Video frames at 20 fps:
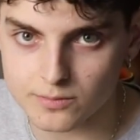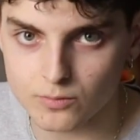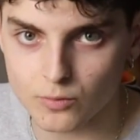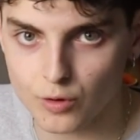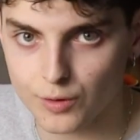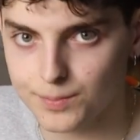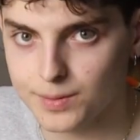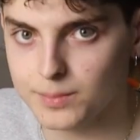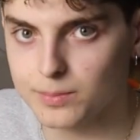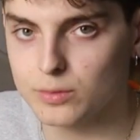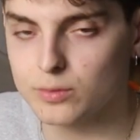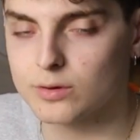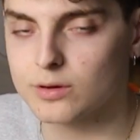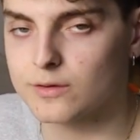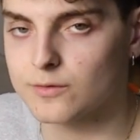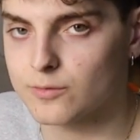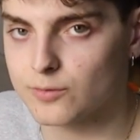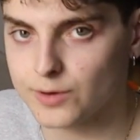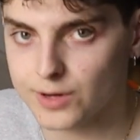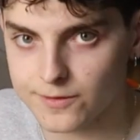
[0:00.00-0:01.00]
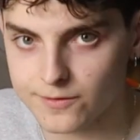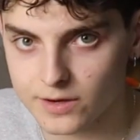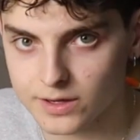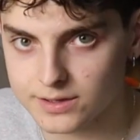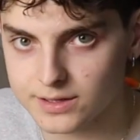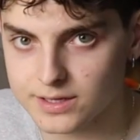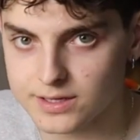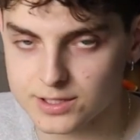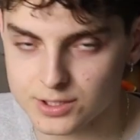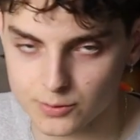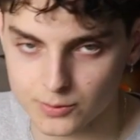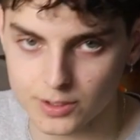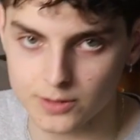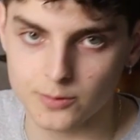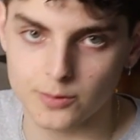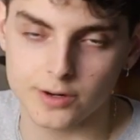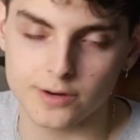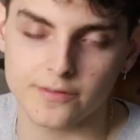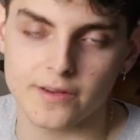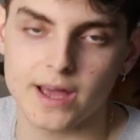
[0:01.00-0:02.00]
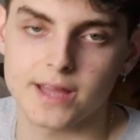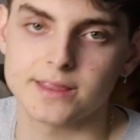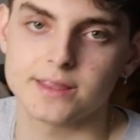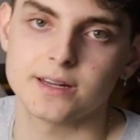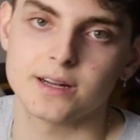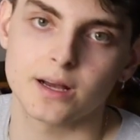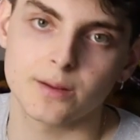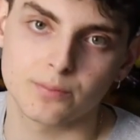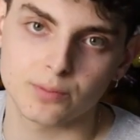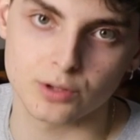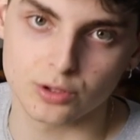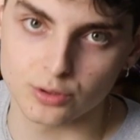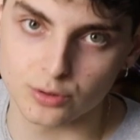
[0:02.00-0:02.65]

more people would have refunded, so we would have ended up